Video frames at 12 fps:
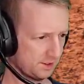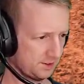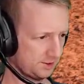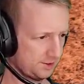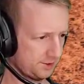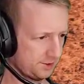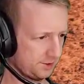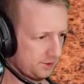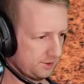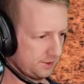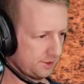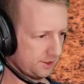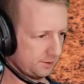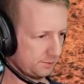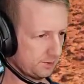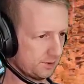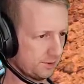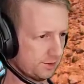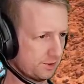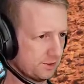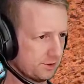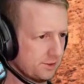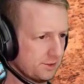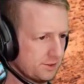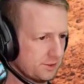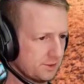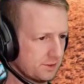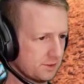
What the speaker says: So, let's get these bolt throwers.